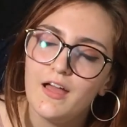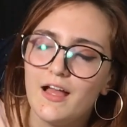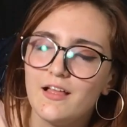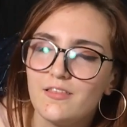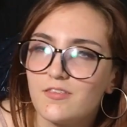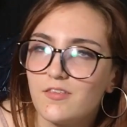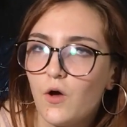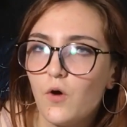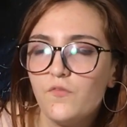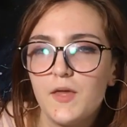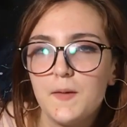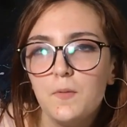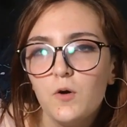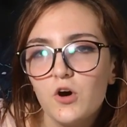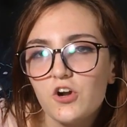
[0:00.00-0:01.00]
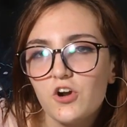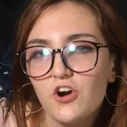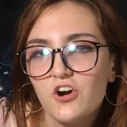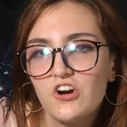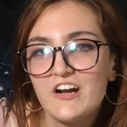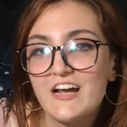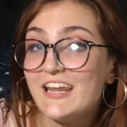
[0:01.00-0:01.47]
And so they put
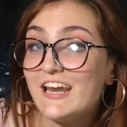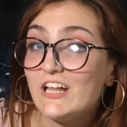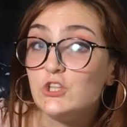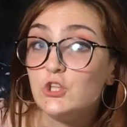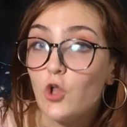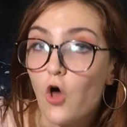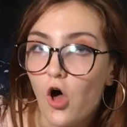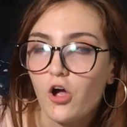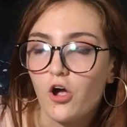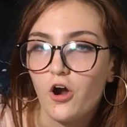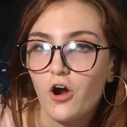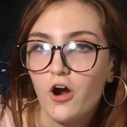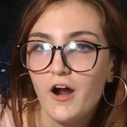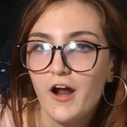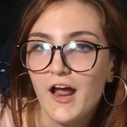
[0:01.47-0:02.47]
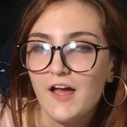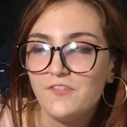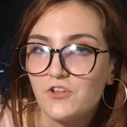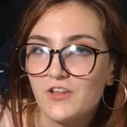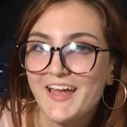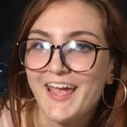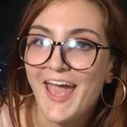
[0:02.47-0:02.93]
her in a locker, and
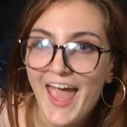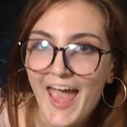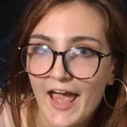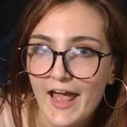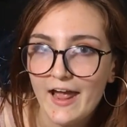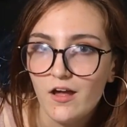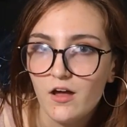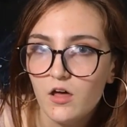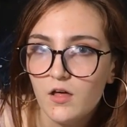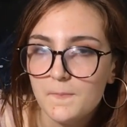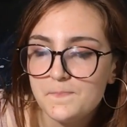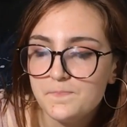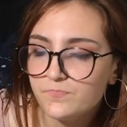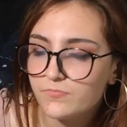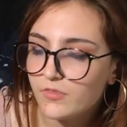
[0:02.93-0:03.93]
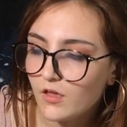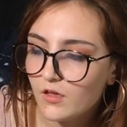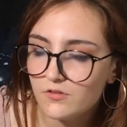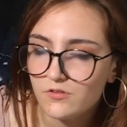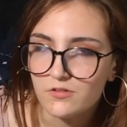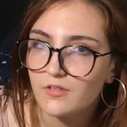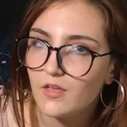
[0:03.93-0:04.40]
they're like, hey,
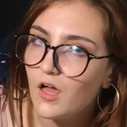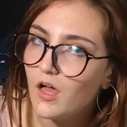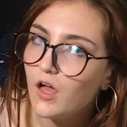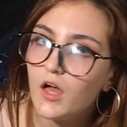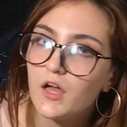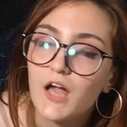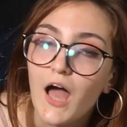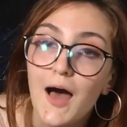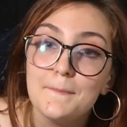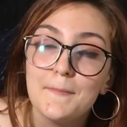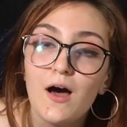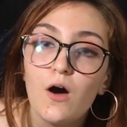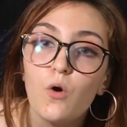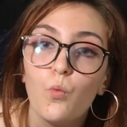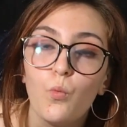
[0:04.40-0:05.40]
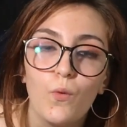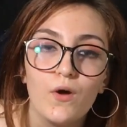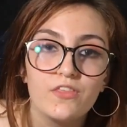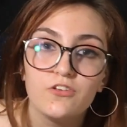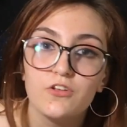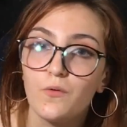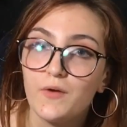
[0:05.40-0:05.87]
just come out
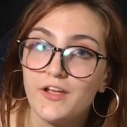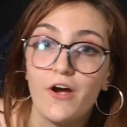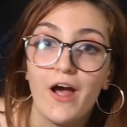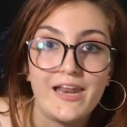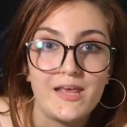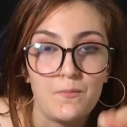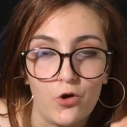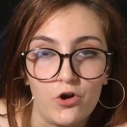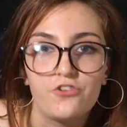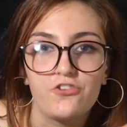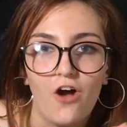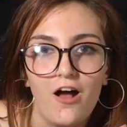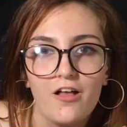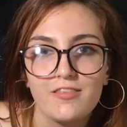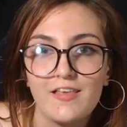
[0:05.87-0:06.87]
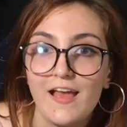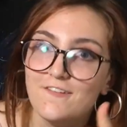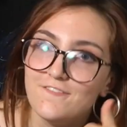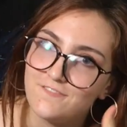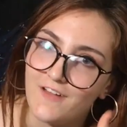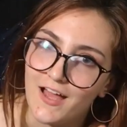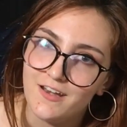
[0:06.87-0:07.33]
once you don't hear any more shots
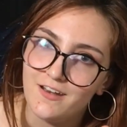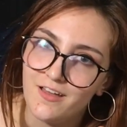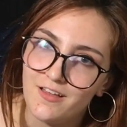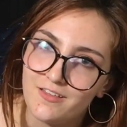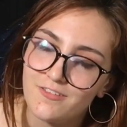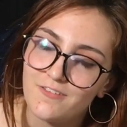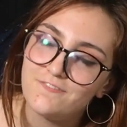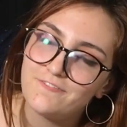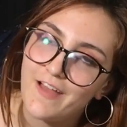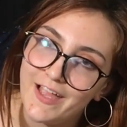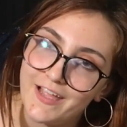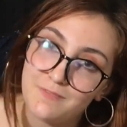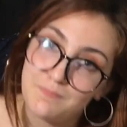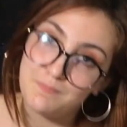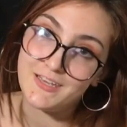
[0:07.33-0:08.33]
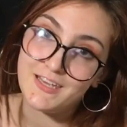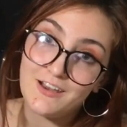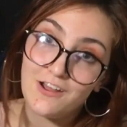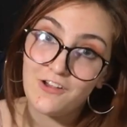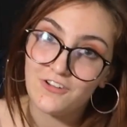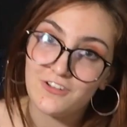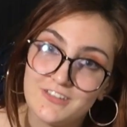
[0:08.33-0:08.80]
and find us. Find me
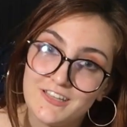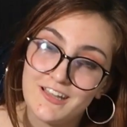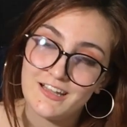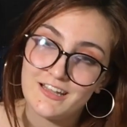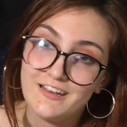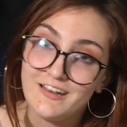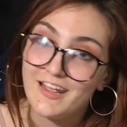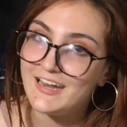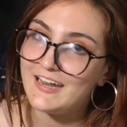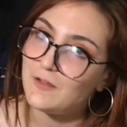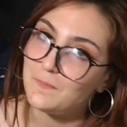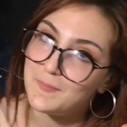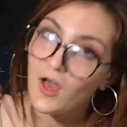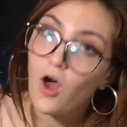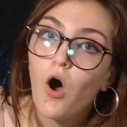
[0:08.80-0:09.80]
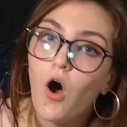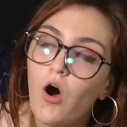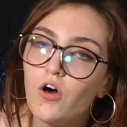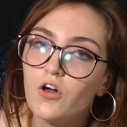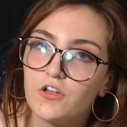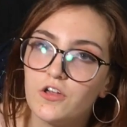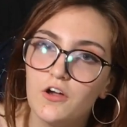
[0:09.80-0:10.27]
and Uncle Dylan, and it'll be
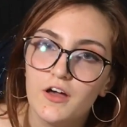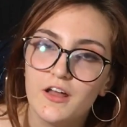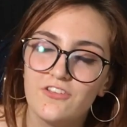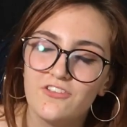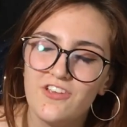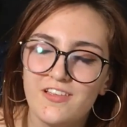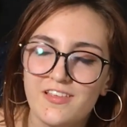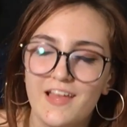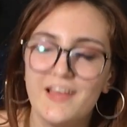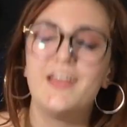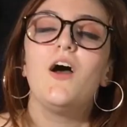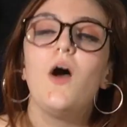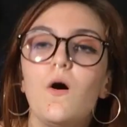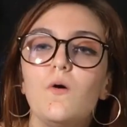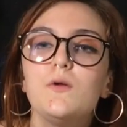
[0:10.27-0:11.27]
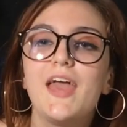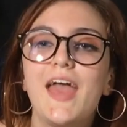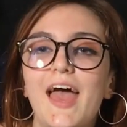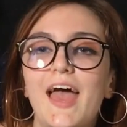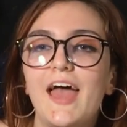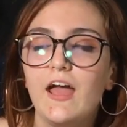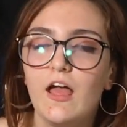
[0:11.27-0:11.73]
all good. And she's like,
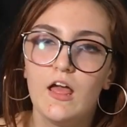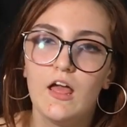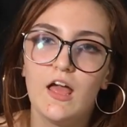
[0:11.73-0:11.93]
okay,